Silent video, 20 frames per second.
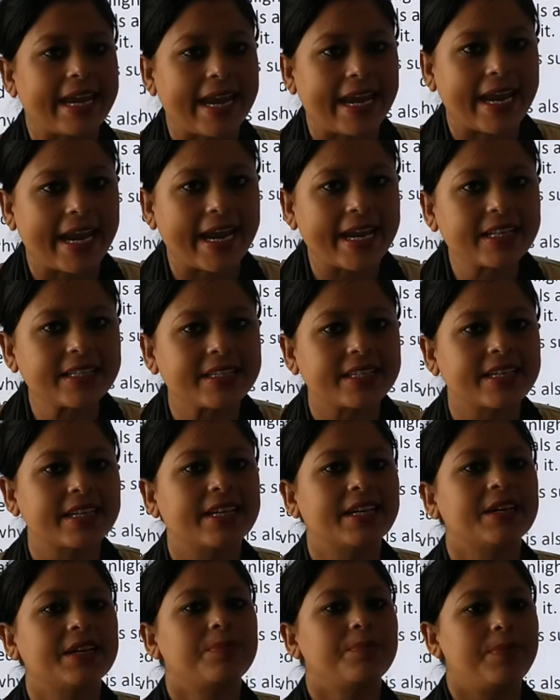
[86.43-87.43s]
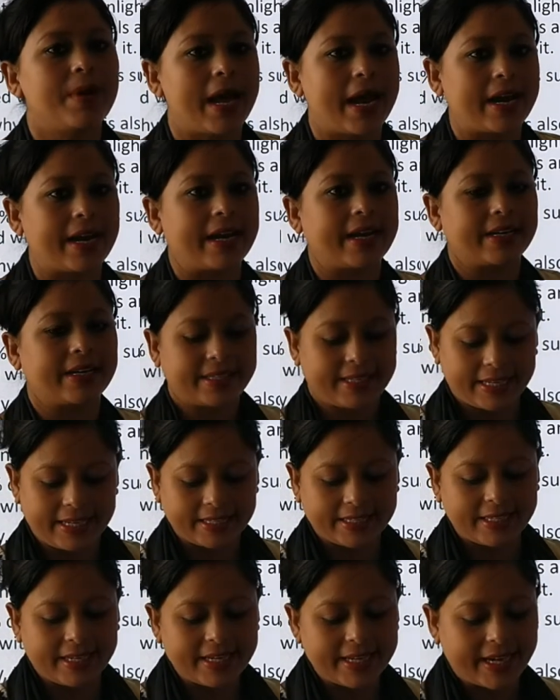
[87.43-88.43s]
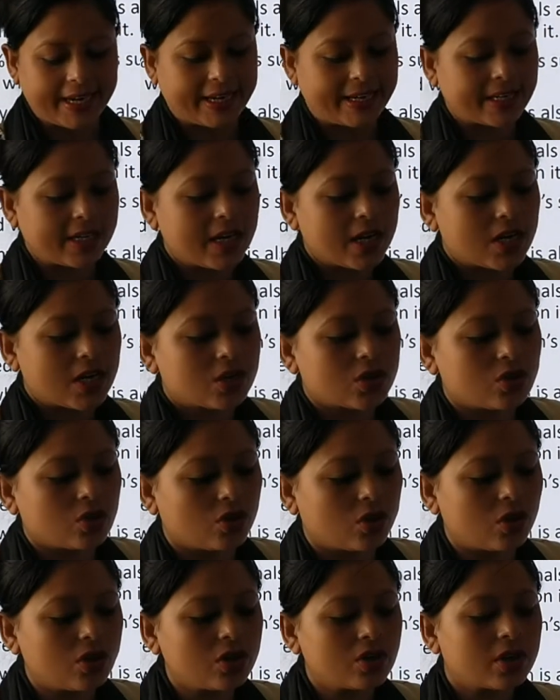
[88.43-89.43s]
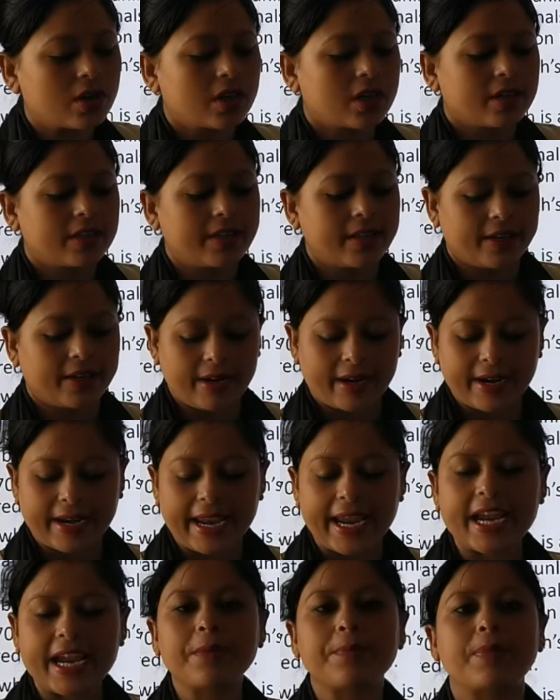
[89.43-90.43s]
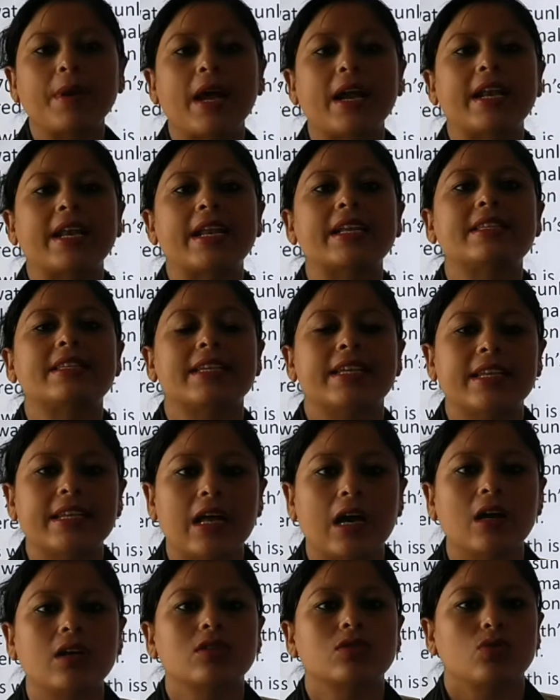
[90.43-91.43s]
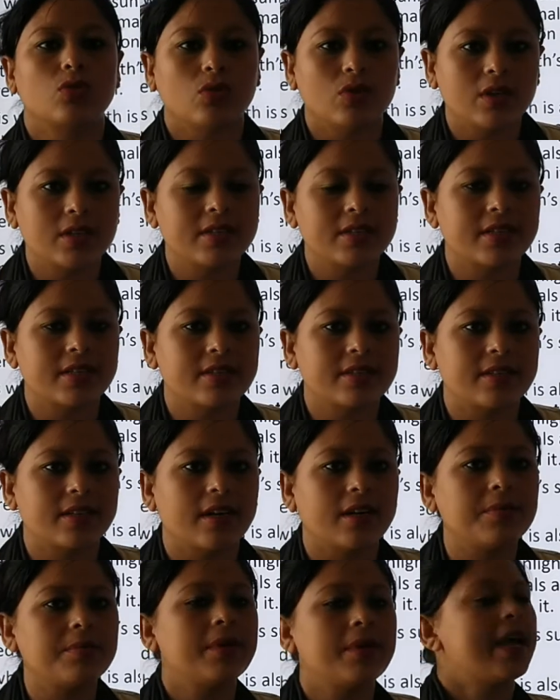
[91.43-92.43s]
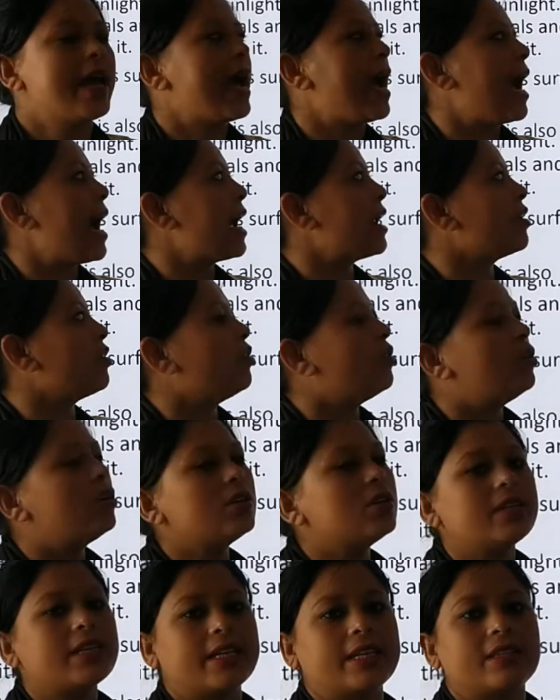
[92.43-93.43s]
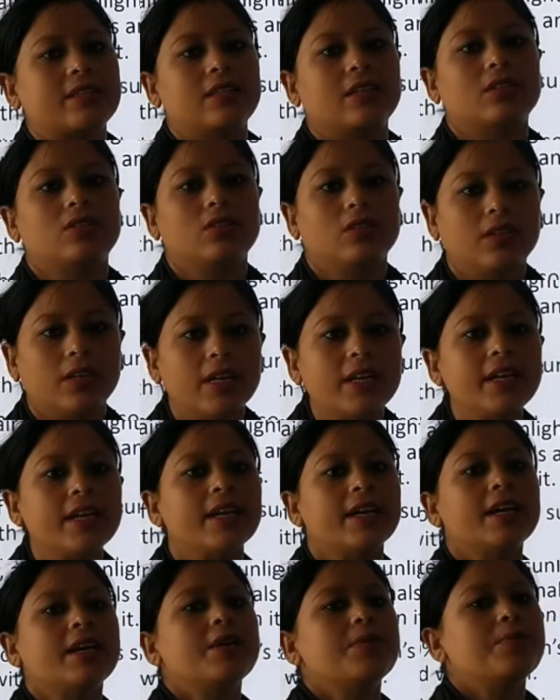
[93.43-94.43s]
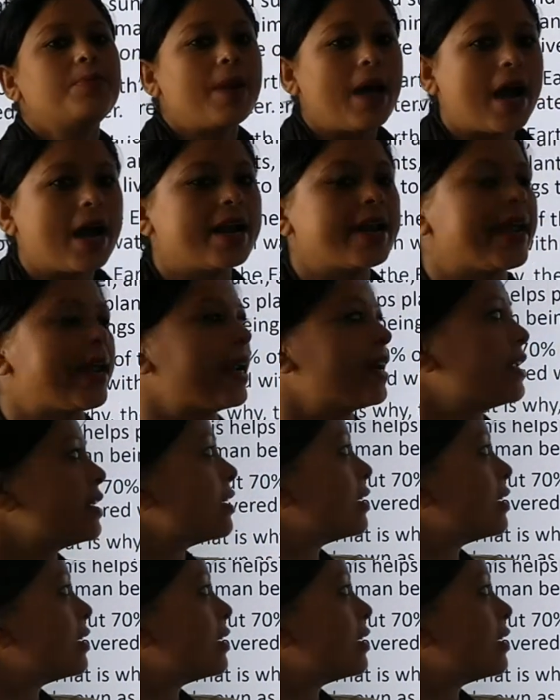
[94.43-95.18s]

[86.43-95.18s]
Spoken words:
8 planets, isn't it? So there are 8 planets in our solar system and Earth is the third planet.